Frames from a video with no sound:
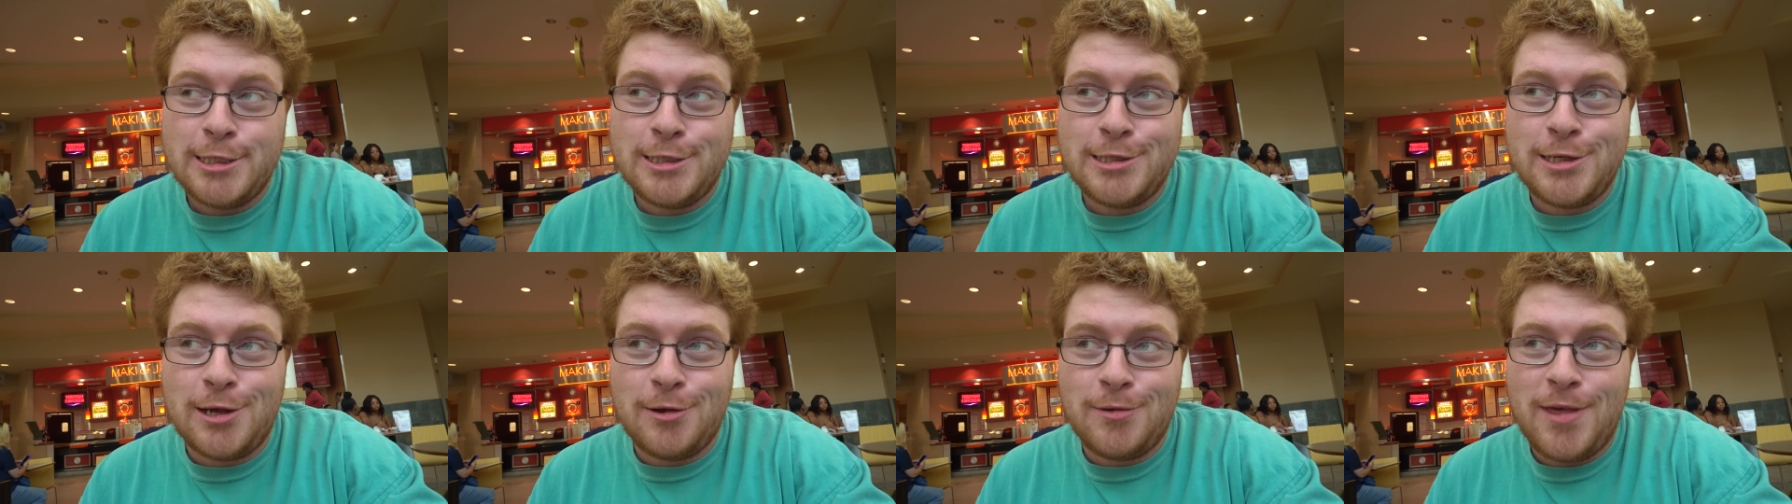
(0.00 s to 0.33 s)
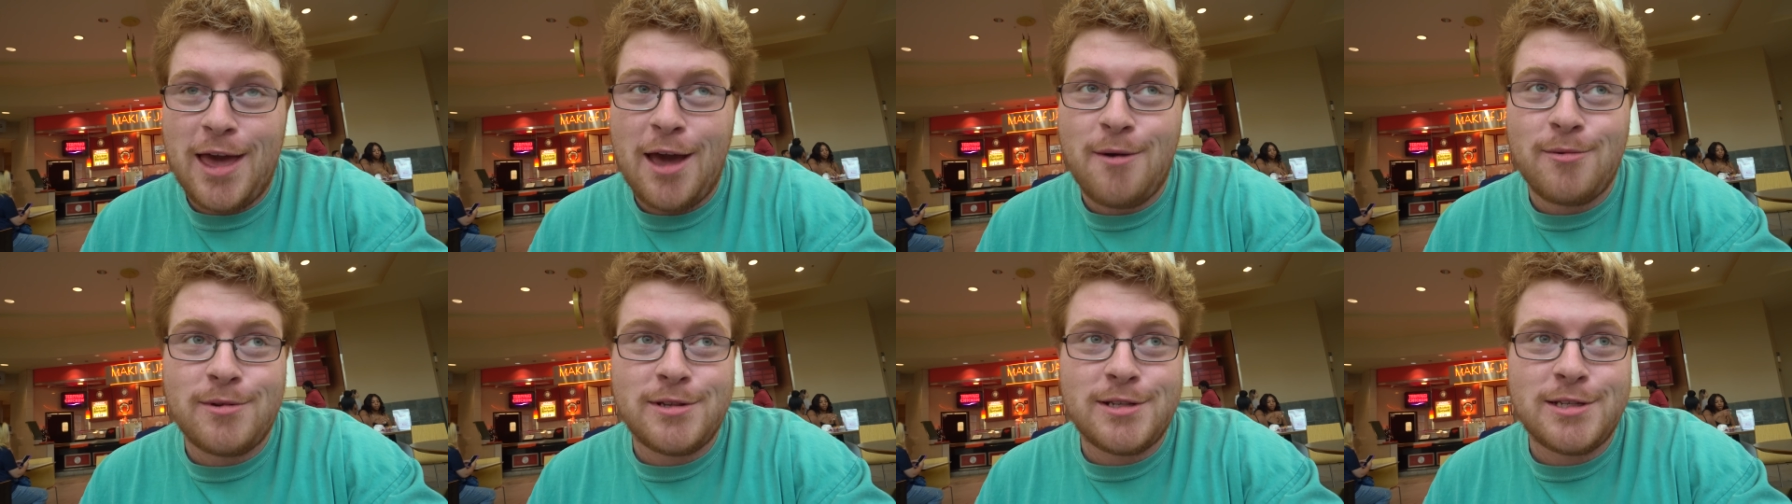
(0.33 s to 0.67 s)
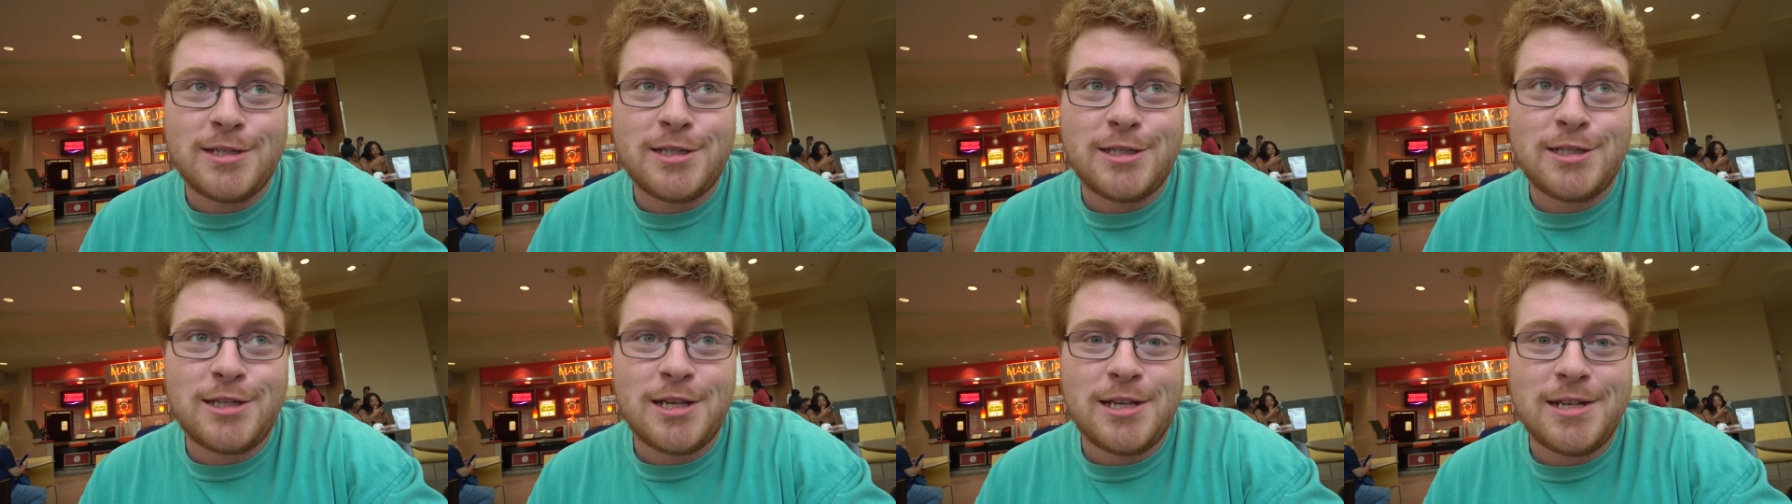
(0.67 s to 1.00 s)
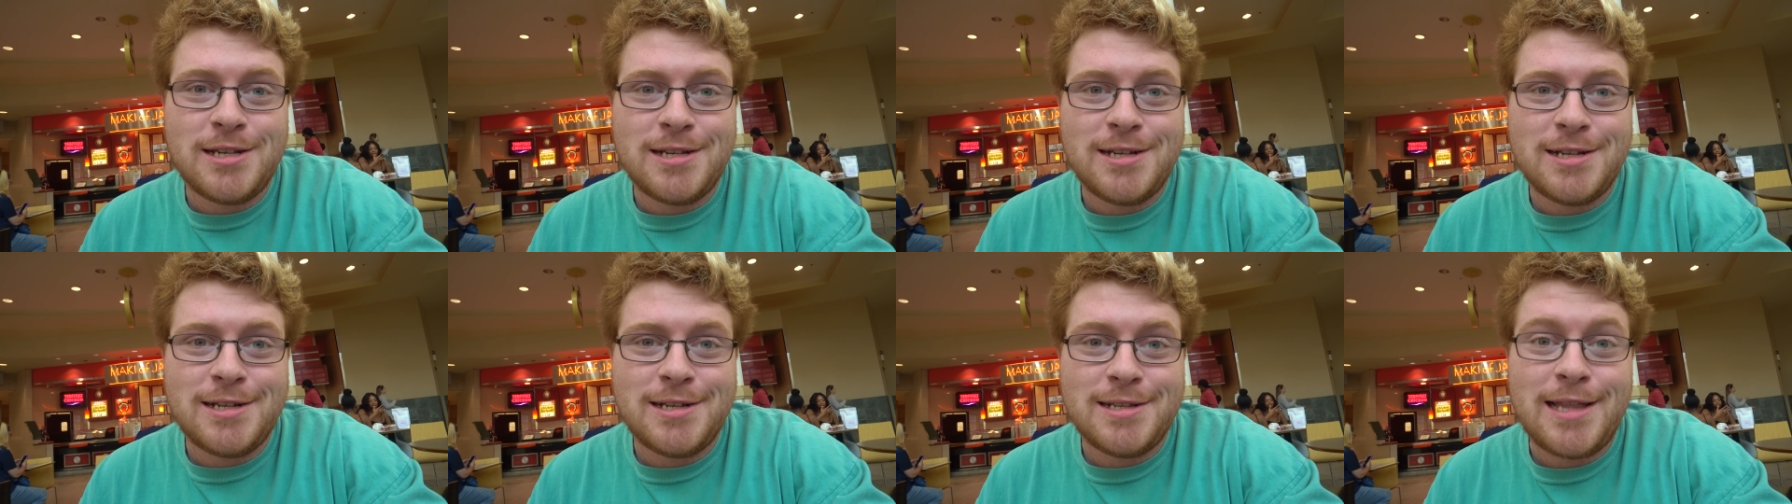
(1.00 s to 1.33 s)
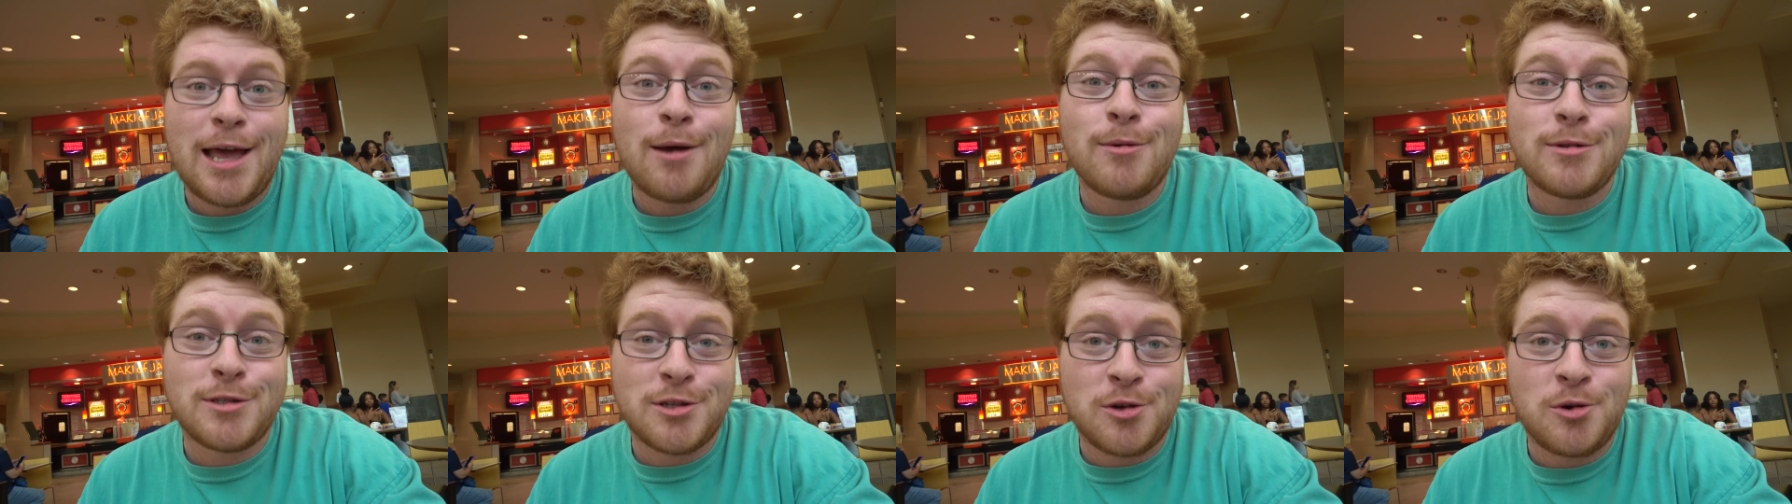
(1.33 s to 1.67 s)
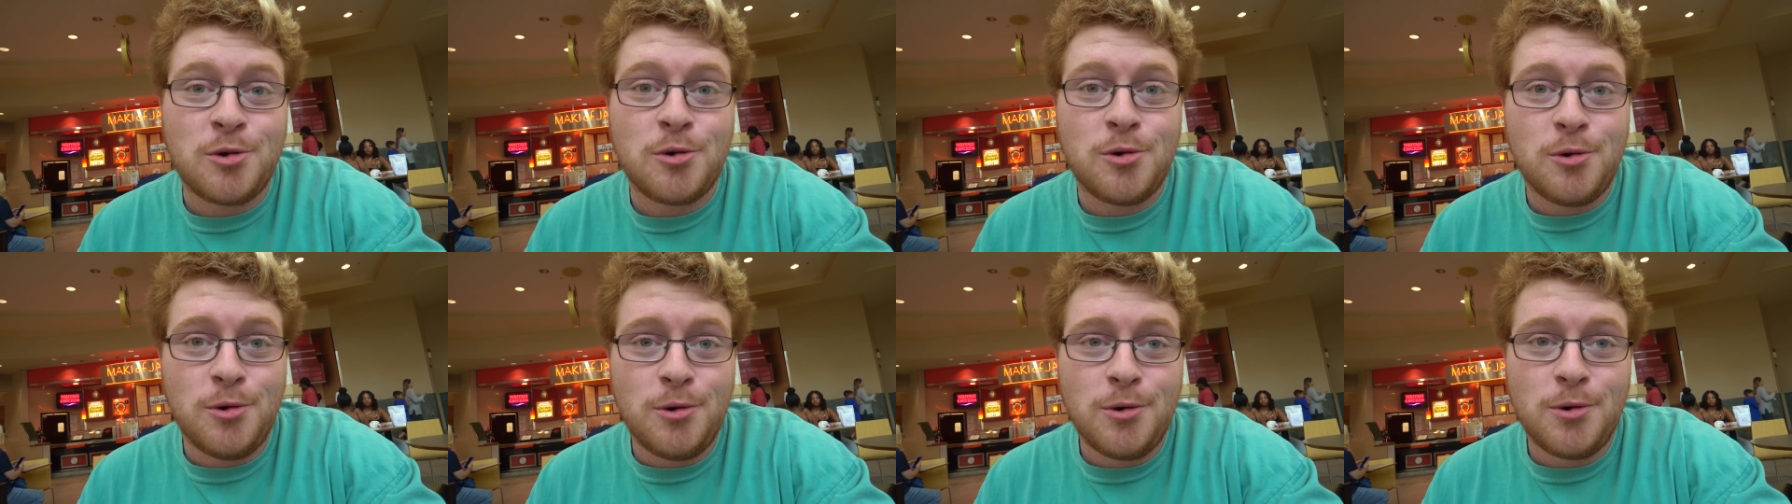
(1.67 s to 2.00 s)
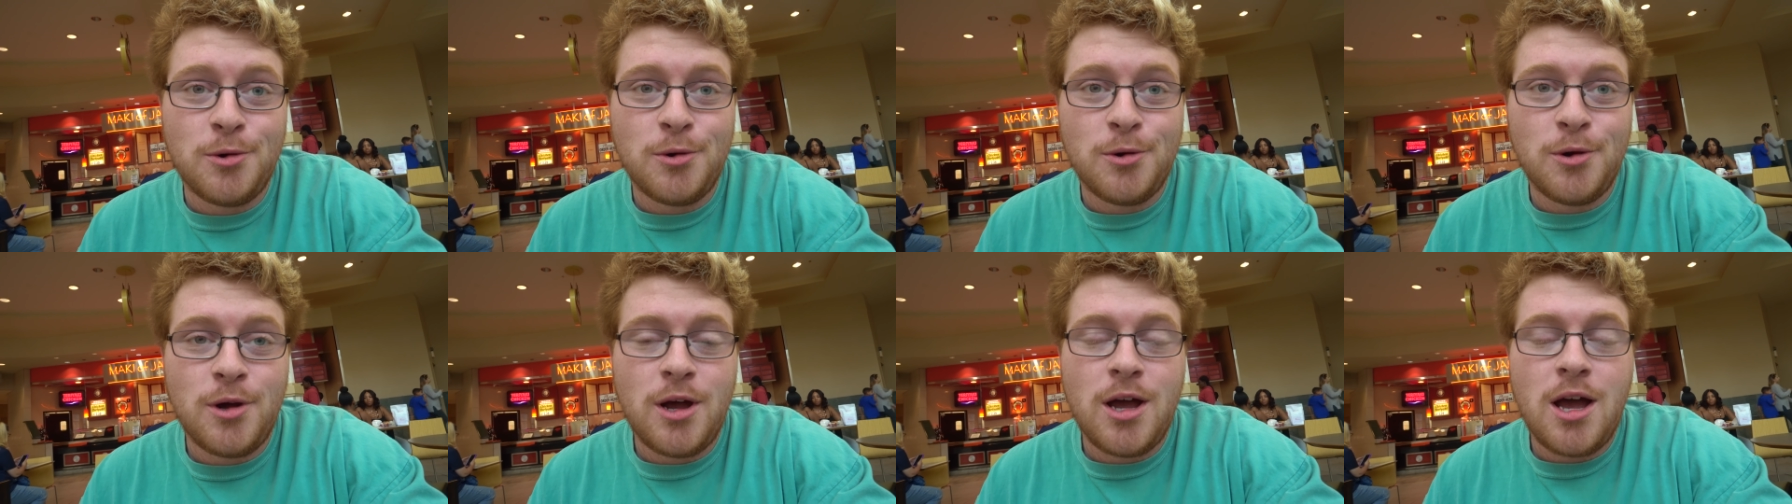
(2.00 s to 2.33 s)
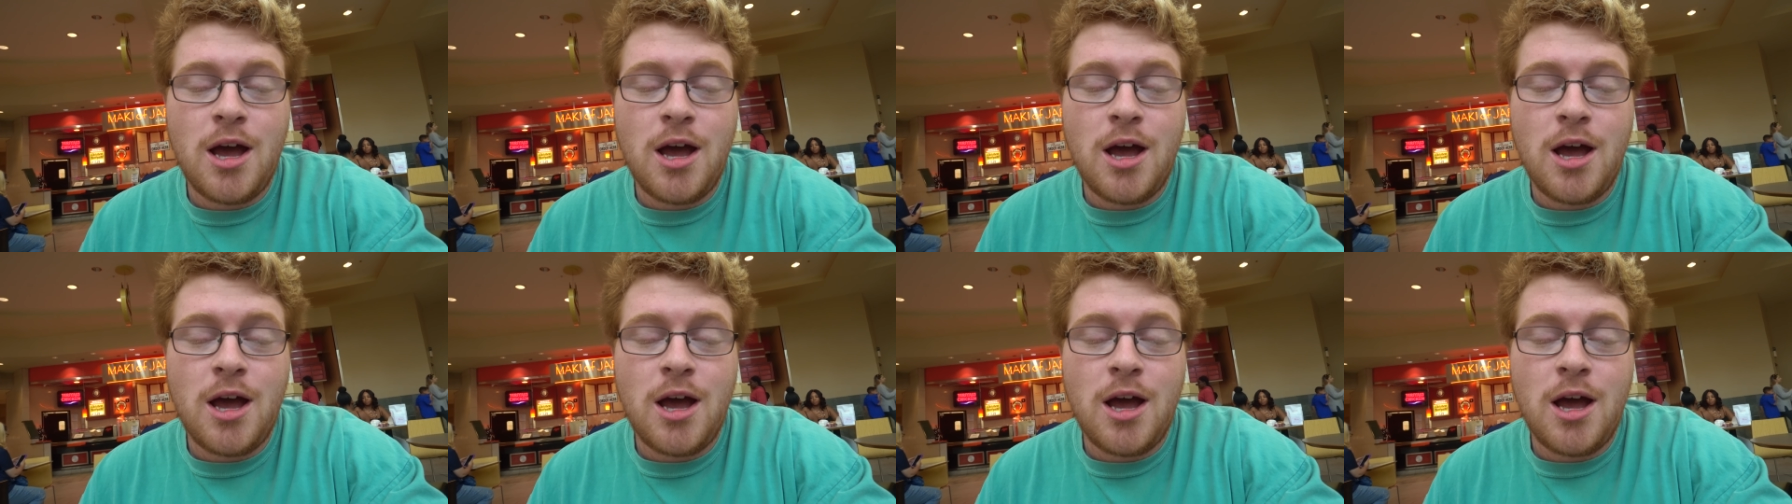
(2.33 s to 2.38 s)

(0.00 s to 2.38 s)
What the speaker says: So that was cool.